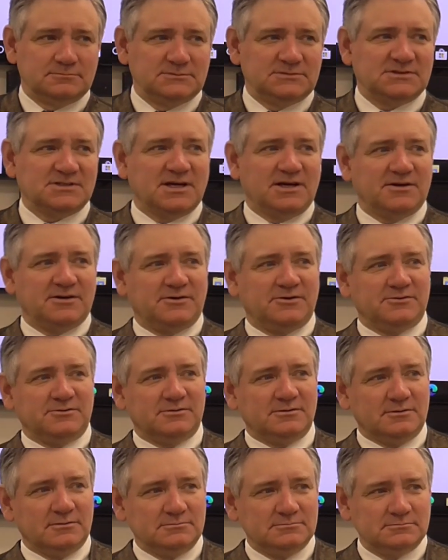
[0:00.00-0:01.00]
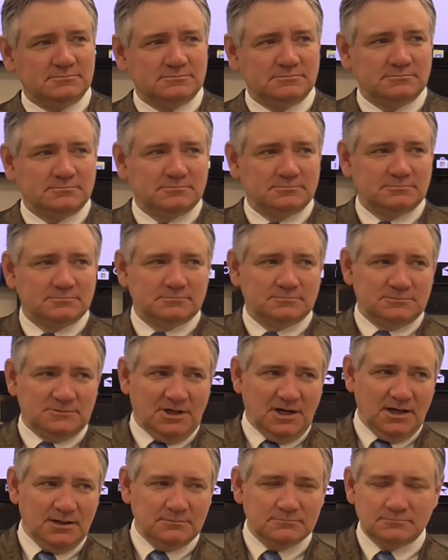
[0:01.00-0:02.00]
It's kind of cool,
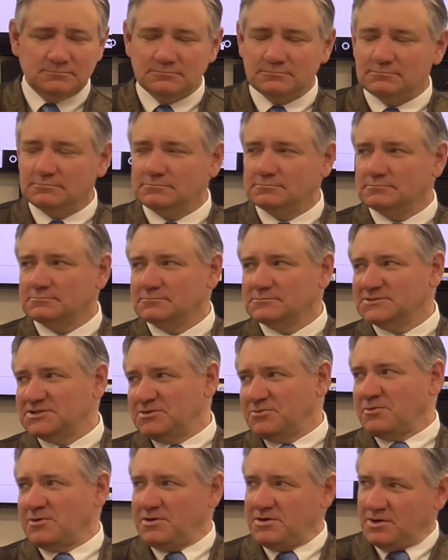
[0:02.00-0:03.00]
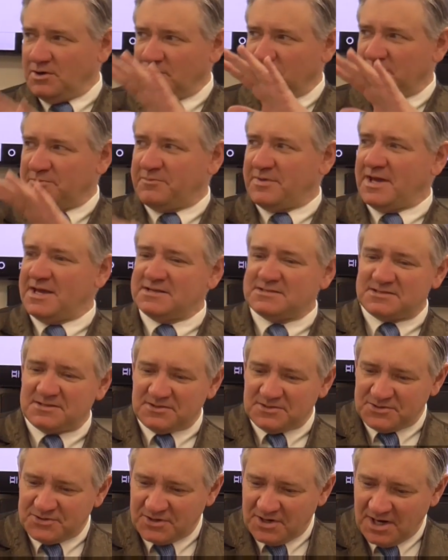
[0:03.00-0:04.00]
right? So we're going to know the base
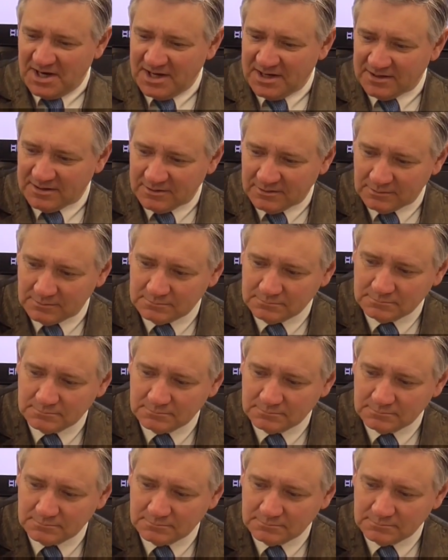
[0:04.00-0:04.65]
of the triangle,